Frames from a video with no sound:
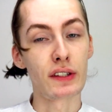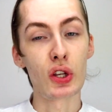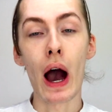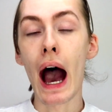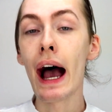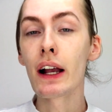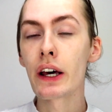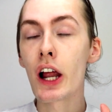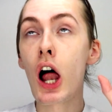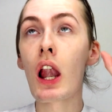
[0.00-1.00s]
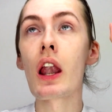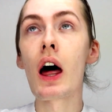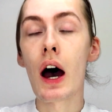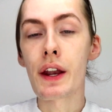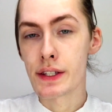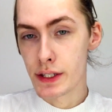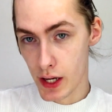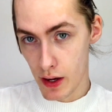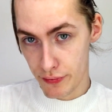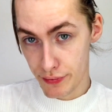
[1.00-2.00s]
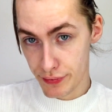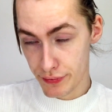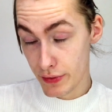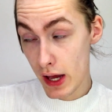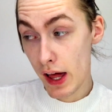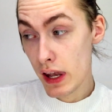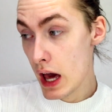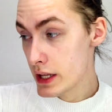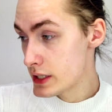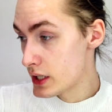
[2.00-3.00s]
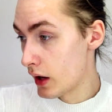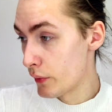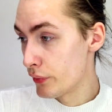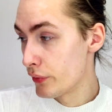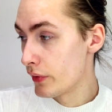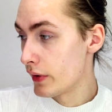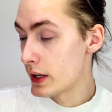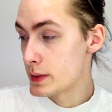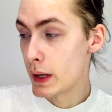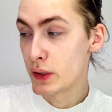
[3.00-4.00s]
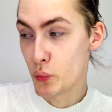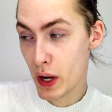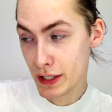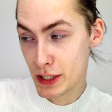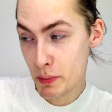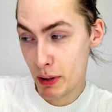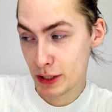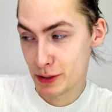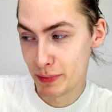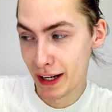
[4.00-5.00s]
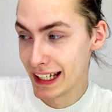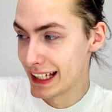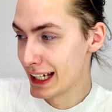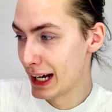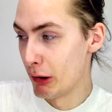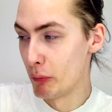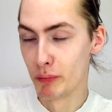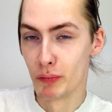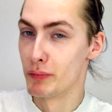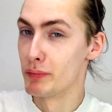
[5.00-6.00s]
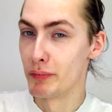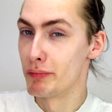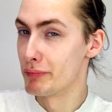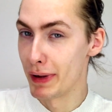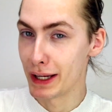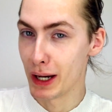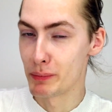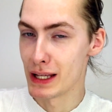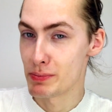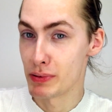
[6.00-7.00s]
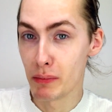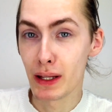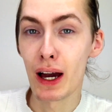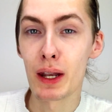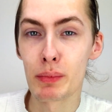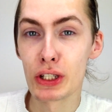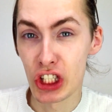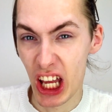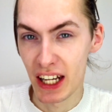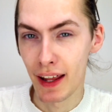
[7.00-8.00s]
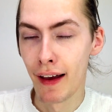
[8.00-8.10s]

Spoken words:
so I got a lot of stuff. Spend way too much money on makeup that's probably gonna be it.